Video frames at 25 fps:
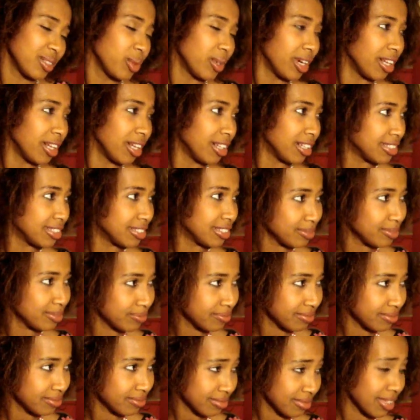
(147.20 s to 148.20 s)
Well,
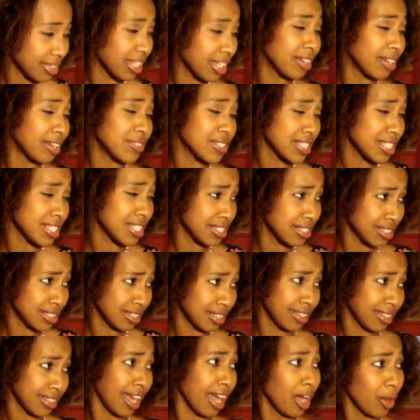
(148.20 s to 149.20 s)
life's
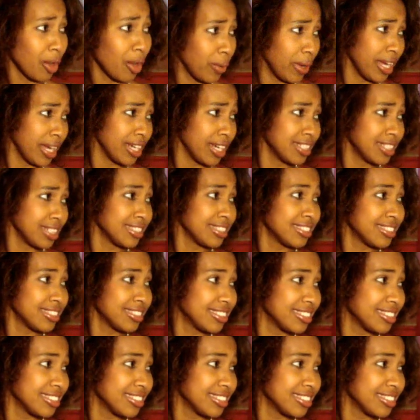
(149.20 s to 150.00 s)
easier that way.